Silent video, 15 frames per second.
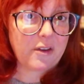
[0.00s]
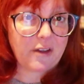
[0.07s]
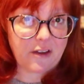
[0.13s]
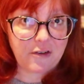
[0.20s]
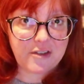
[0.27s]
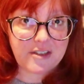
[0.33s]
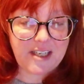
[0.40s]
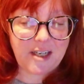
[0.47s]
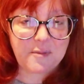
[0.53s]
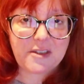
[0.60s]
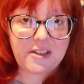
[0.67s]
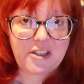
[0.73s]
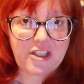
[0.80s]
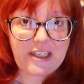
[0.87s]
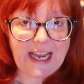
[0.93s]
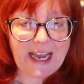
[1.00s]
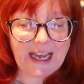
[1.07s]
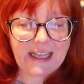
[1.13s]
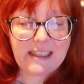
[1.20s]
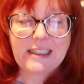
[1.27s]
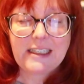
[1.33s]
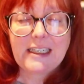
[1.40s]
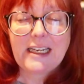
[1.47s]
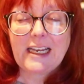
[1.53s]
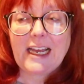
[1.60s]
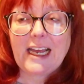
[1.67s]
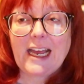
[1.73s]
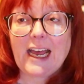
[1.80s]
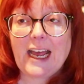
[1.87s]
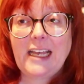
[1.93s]
other stamps that she had.
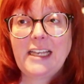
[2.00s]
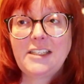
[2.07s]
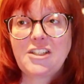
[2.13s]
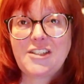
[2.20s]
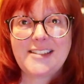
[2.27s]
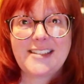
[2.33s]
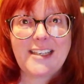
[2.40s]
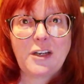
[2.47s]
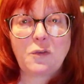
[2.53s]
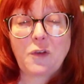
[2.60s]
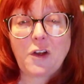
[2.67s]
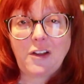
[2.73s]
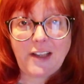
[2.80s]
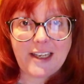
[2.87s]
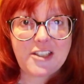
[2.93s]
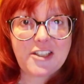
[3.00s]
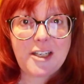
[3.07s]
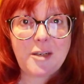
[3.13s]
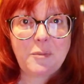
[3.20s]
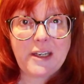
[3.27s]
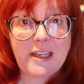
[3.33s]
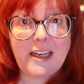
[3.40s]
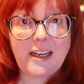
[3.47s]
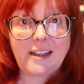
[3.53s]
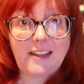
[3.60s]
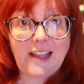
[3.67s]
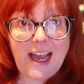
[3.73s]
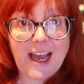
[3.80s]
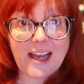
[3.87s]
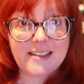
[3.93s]
And she said it felt like she had been in a
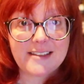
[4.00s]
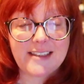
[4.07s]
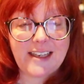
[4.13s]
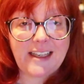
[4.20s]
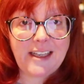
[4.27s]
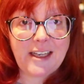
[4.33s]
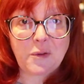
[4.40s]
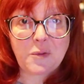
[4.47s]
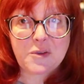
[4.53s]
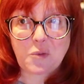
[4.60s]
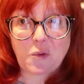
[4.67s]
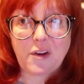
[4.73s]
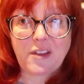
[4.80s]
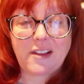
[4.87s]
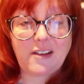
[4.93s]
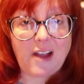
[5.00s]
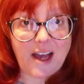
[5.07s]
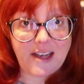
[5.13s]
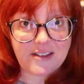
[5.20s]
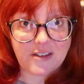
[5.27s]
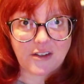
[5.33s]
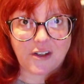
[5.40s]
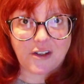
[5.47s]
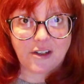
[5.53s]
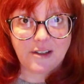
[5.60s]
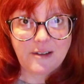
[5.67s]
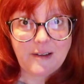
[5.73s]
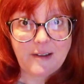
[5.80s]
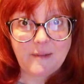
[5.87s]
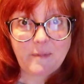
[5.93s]
class and that it was worth a lot to her.
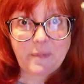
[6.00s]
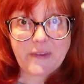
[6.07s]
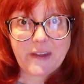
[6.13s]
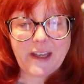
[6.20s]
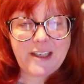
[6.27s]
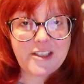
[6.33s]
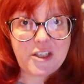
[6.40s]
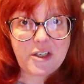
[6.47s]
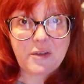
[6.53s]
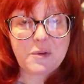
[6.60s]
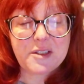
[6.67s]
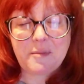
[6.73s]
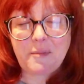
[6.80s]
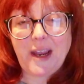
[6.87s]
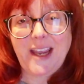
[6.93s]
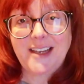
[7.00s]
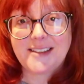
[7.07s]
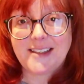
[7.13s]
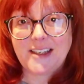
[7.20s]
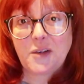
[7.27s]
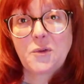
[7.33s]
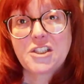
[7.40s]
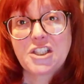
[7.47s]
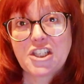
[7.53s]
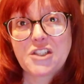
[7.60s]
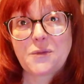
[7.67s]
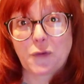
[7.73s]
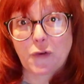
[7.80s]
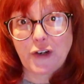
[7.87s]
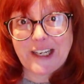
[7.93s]
And she was amazed that it was
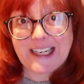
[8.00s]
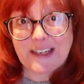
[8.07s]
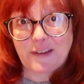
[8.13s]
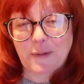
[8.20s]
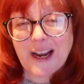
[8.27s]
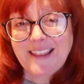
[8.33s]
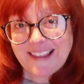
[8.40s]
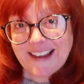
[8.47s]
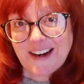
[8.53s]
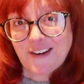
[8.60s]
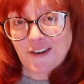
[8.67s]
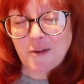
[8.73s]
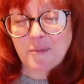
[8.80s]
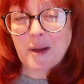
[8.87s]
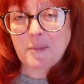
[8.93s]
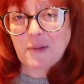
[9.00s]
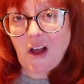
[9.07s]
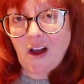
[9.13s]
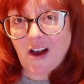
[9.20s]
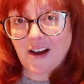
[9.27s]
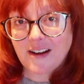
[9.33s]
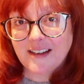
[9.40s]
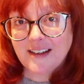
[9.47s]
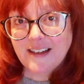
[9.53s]
just free right there on my blog.